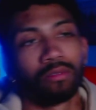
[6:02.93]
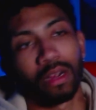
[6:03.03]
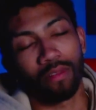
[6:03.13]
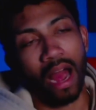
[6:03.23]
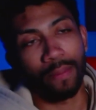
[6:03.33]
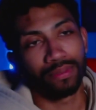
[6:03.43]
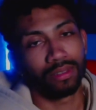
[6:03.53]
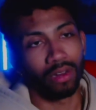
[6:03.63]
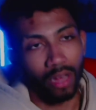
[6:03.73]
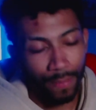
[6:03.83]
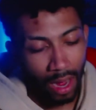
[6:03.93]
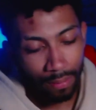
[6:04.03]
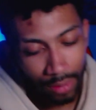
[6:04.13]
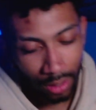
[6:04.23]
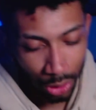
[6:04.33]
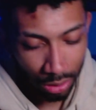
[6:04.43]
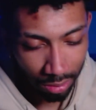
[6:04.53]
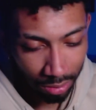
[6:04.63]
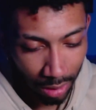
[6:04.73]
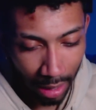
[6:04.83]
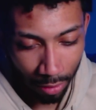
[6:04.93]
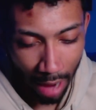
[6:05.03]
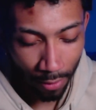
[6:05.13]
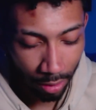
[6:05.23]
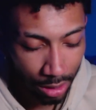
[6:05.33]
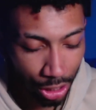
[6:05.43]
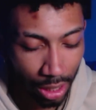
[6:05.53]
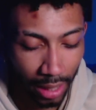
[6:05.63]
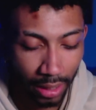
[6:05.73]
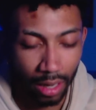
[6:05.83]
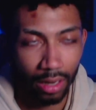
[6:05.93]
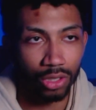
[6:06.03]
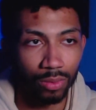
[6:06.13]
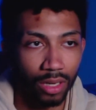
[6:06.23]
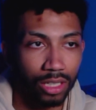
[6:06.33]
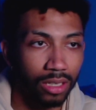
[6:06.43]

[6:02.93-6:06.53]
like rap, you know, hip hop, you know, like rivalries and shit like that too much.